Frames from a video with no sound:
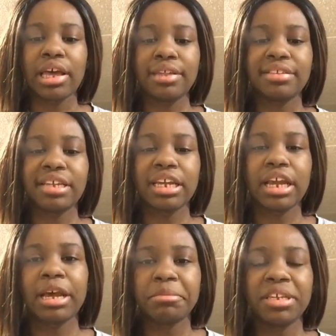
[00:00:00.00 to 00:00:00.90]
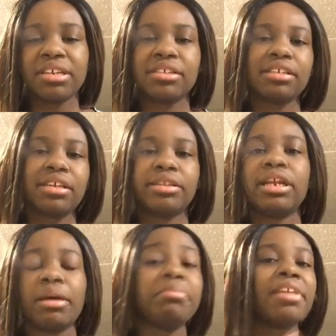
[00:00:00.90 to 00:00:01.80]
and saying I'm this and
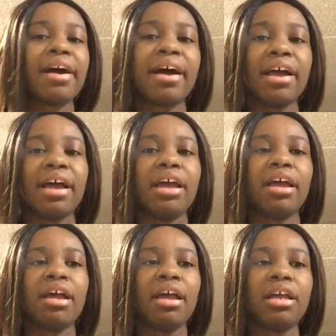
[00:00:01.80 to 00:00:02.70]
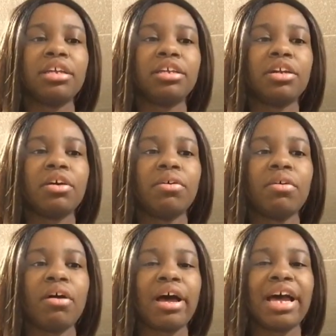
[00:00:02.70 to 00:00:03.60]
I'm that. You
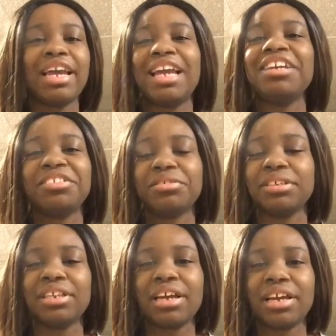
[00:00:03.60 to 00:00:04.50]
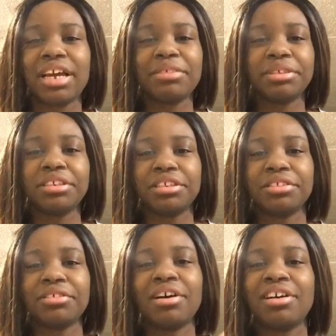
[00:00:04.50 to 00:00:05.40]
know, I hate doing that. I really
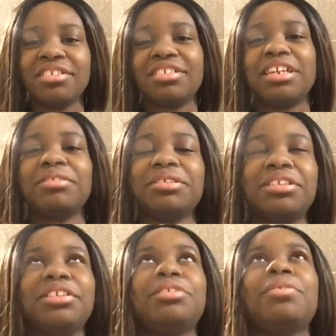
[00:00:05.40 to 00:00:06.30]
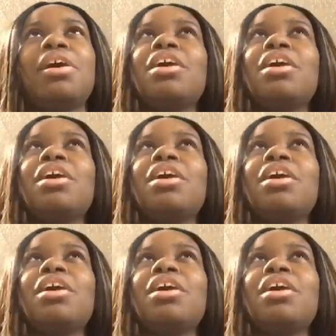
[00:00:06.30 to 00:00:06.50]
do. Honestly, I really do.